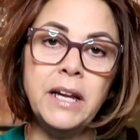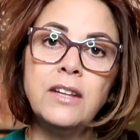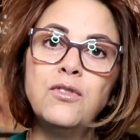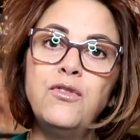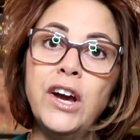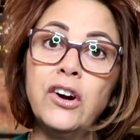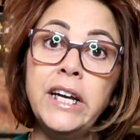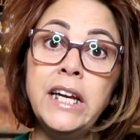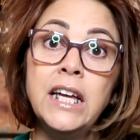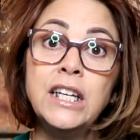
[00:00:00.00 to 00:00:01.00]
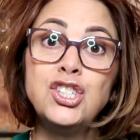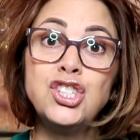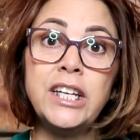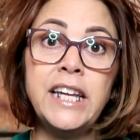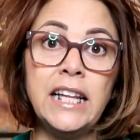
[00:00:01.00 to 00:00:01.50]
It is very
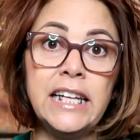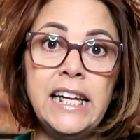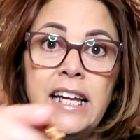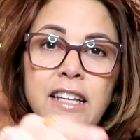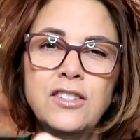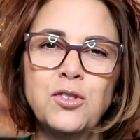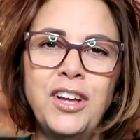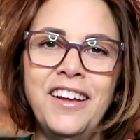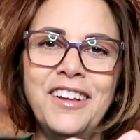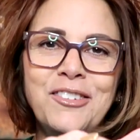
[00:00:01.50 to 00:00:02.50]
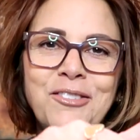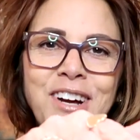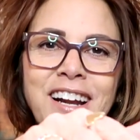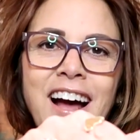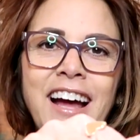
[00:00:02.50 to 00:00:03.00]
Chanel-y is
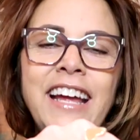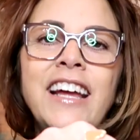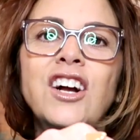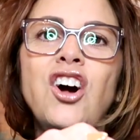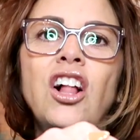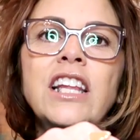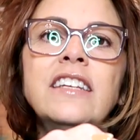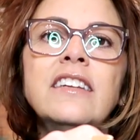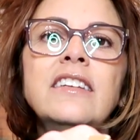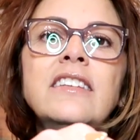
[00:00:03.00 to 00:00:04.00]
what I call it.